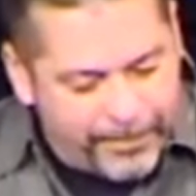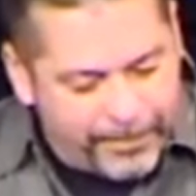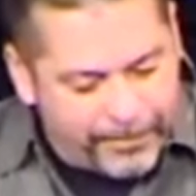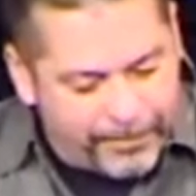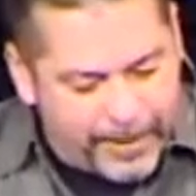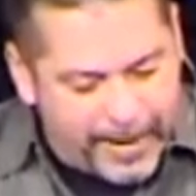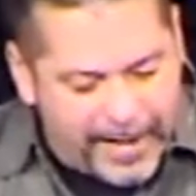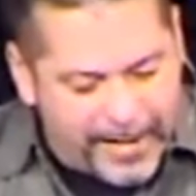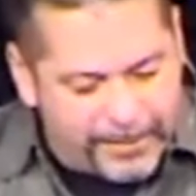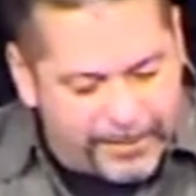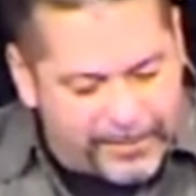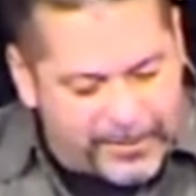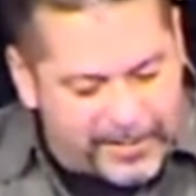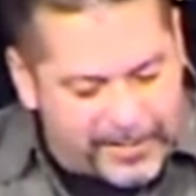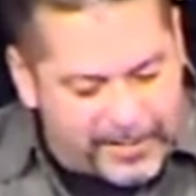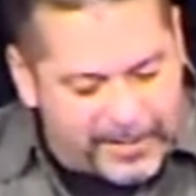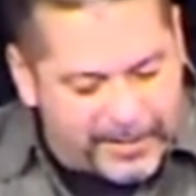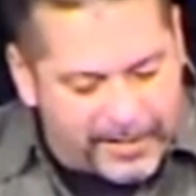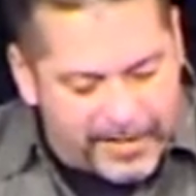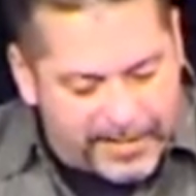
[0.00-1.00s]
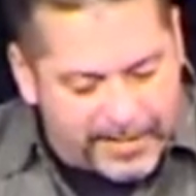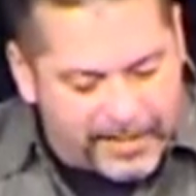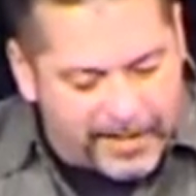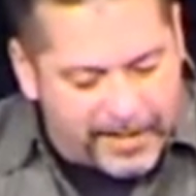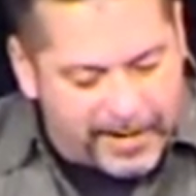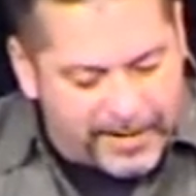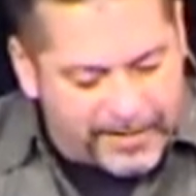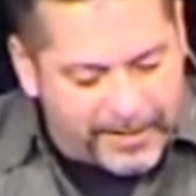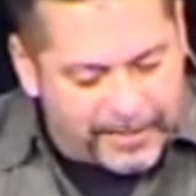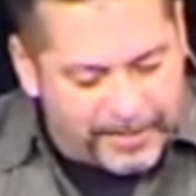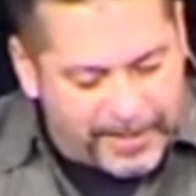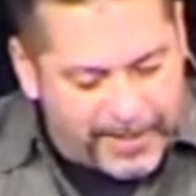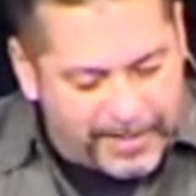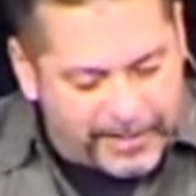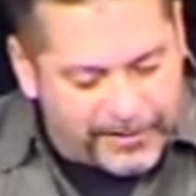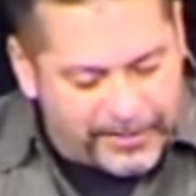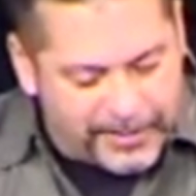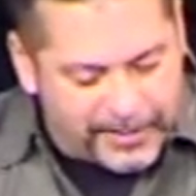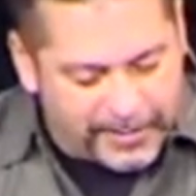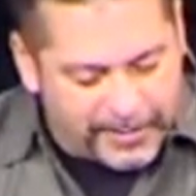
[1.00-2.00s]
For Adam's sin led to
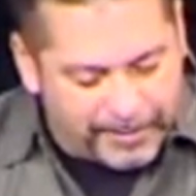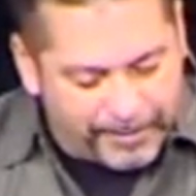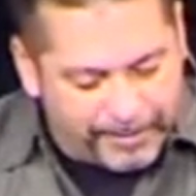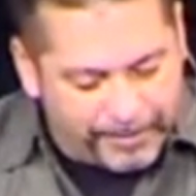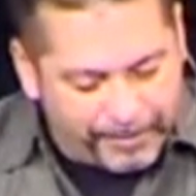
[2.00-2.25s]
condemnation.